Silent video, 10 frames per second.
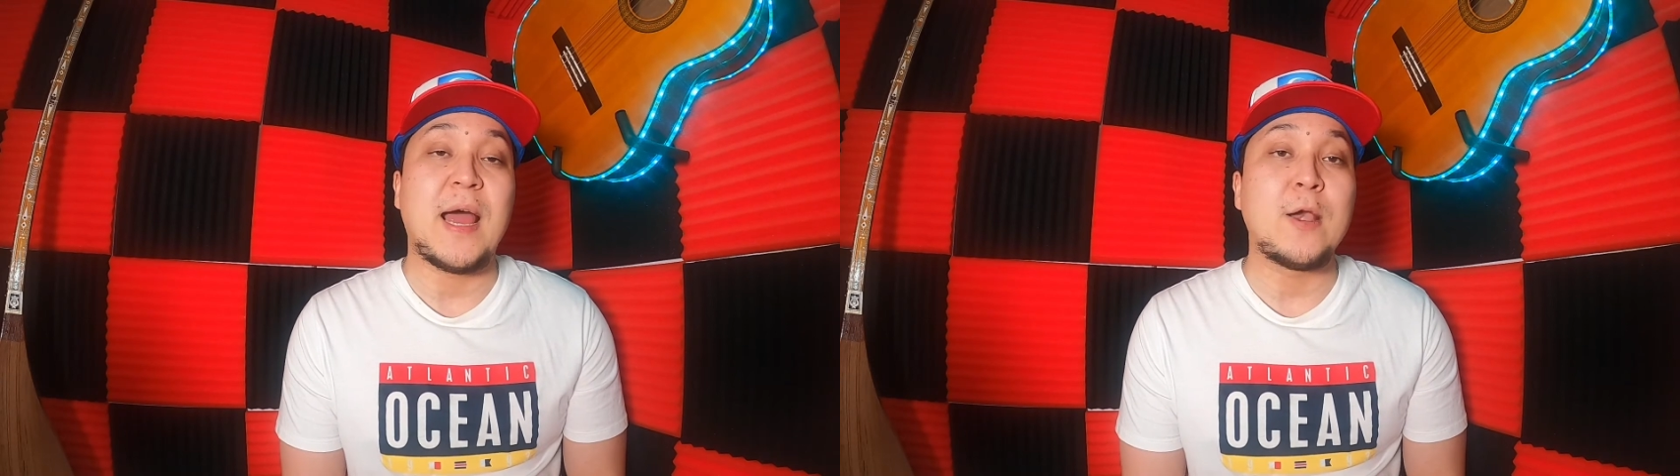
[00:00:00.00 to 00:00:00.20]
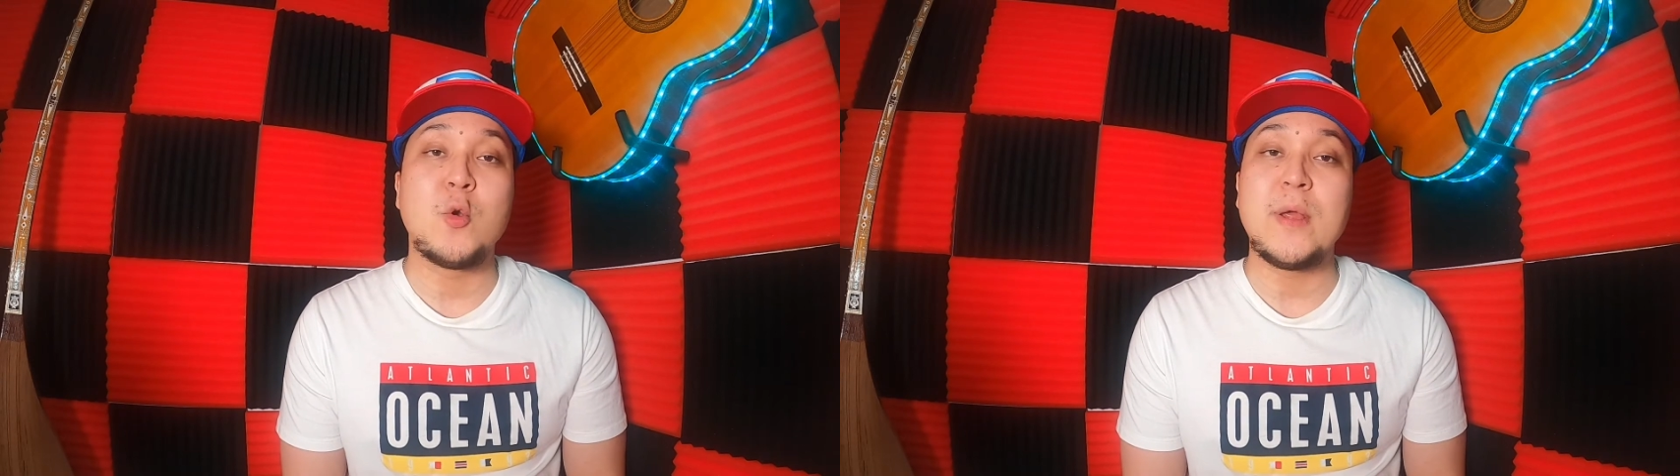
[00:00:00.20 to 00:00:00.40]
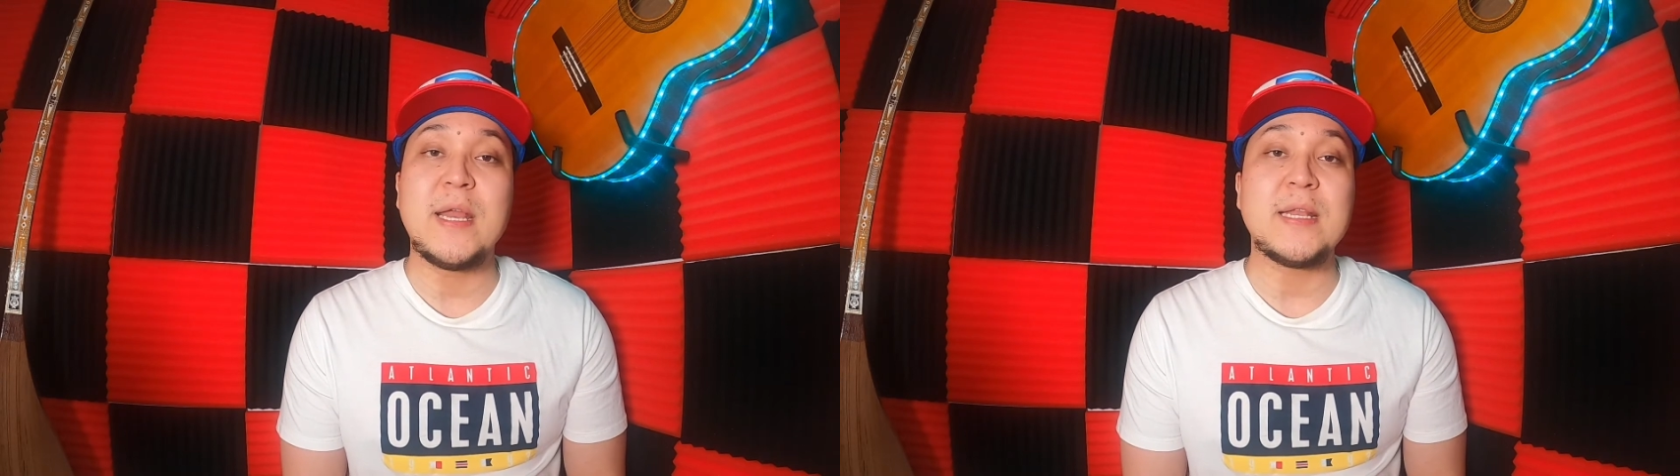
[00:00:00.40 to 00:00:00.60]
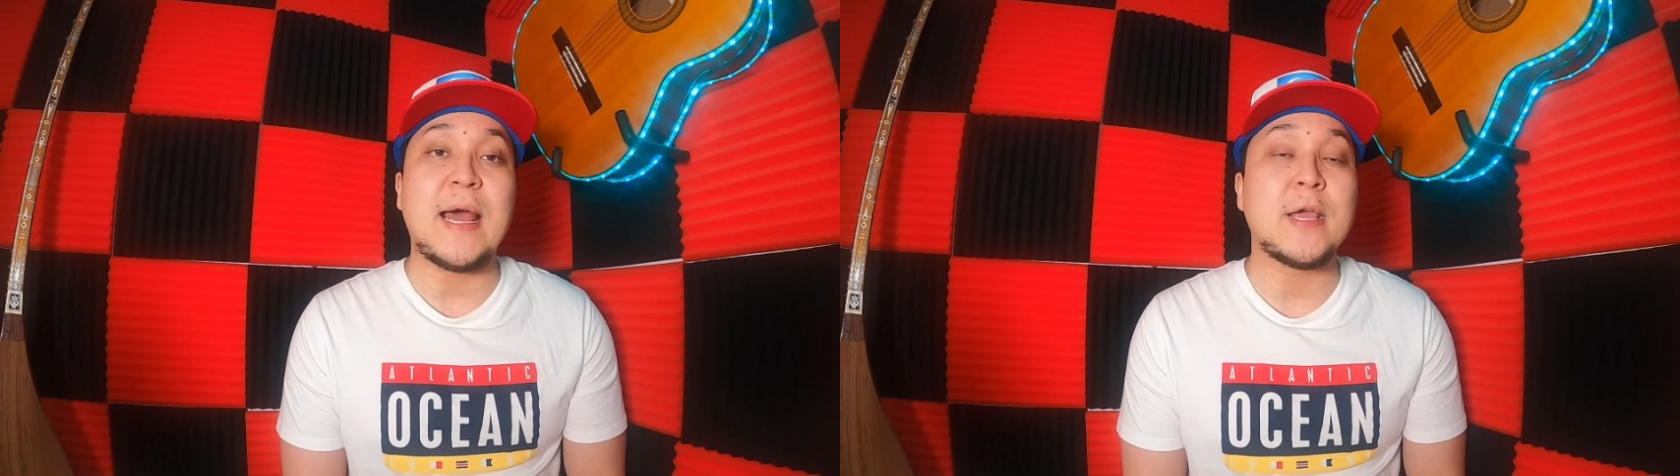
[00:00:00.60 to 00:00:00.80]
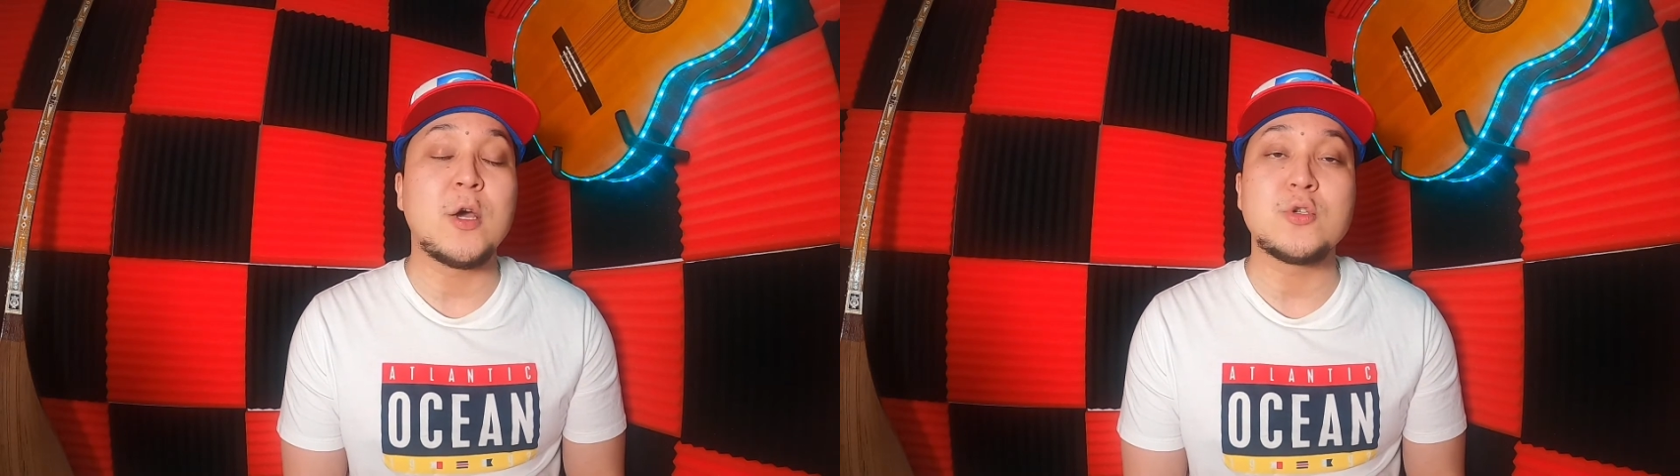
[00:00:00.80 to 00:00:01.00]
I read it,
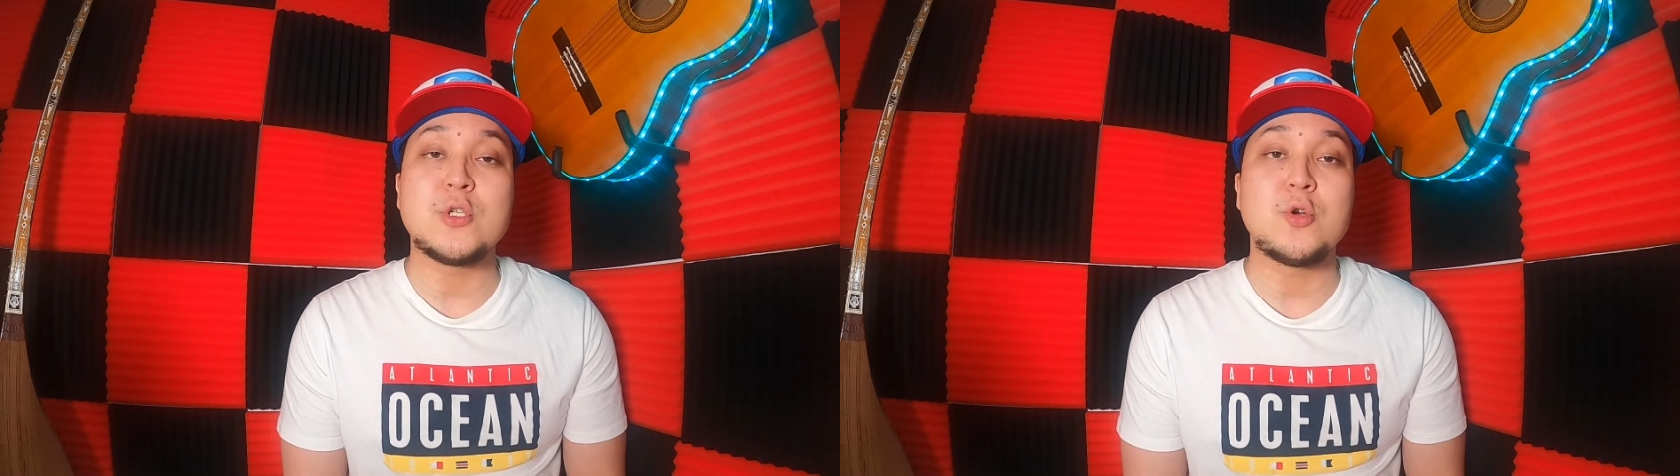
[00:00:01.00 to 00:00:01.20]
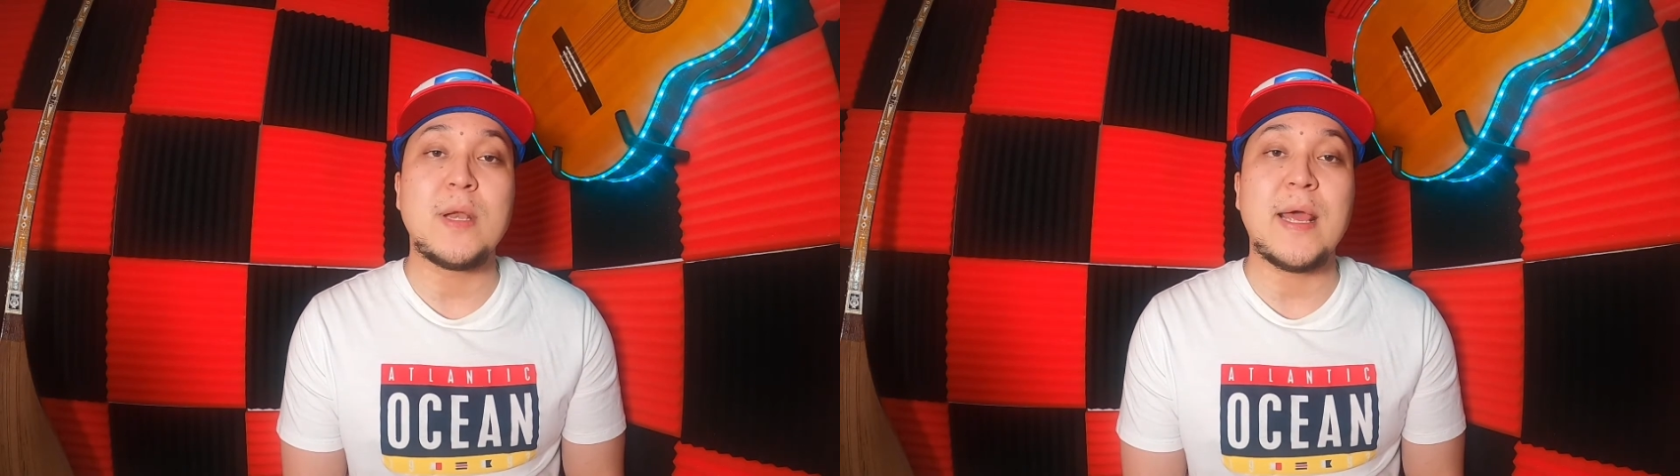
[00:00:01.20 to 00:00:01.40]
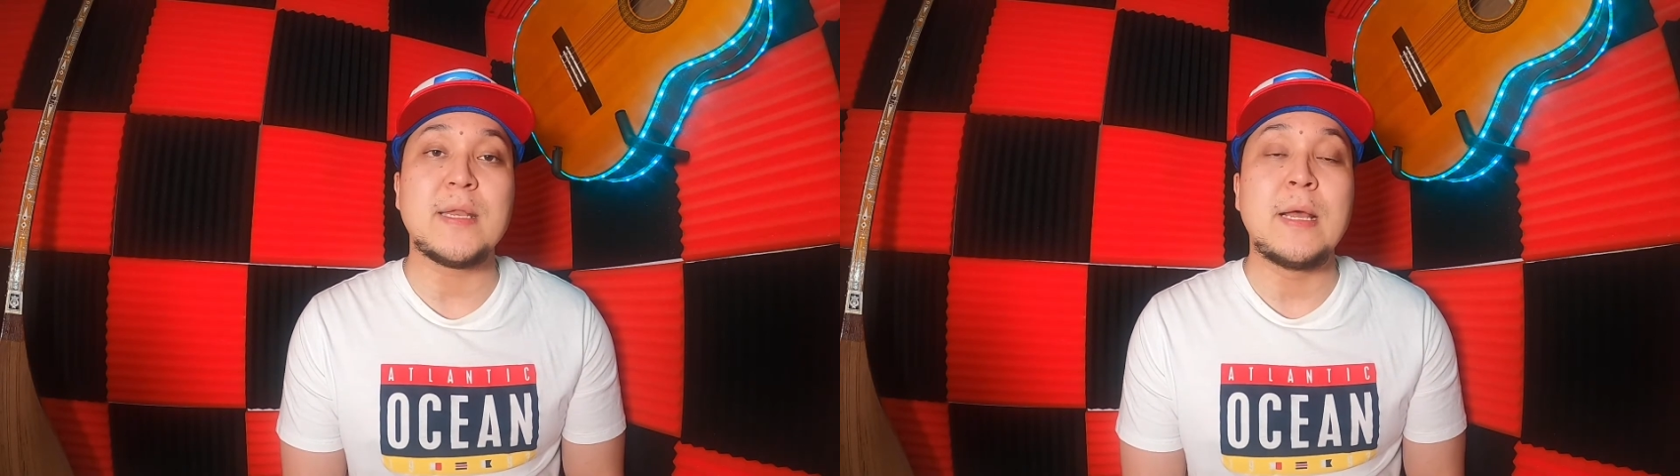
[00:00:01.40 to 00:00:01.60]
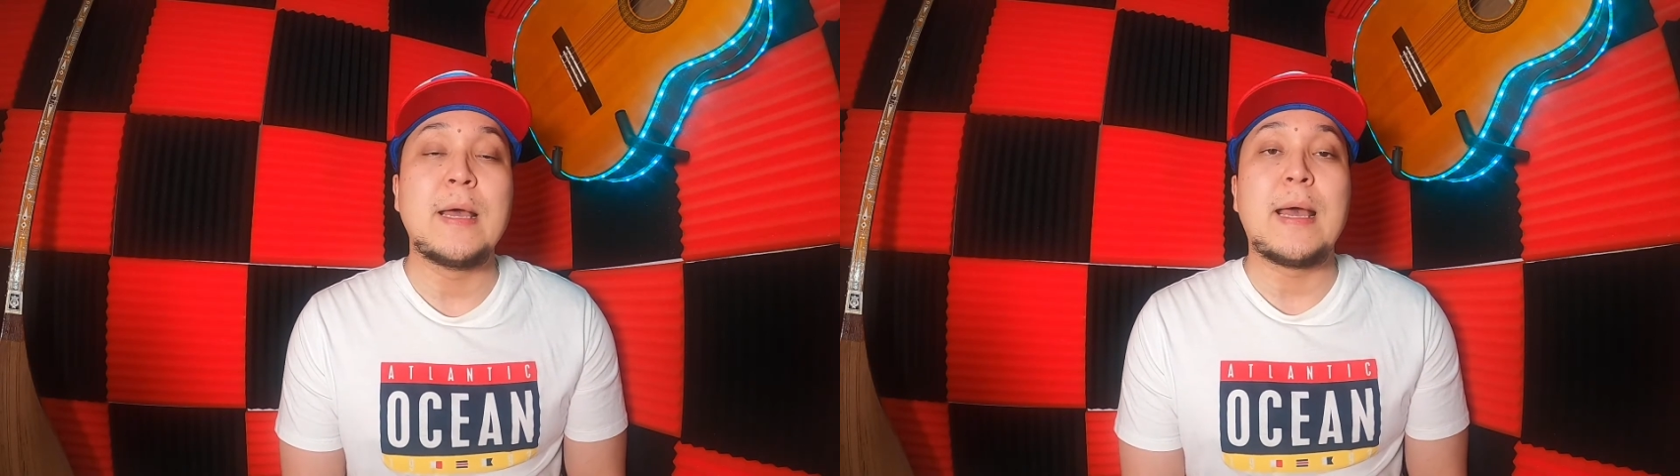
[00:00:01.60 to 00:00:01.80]
I go through it,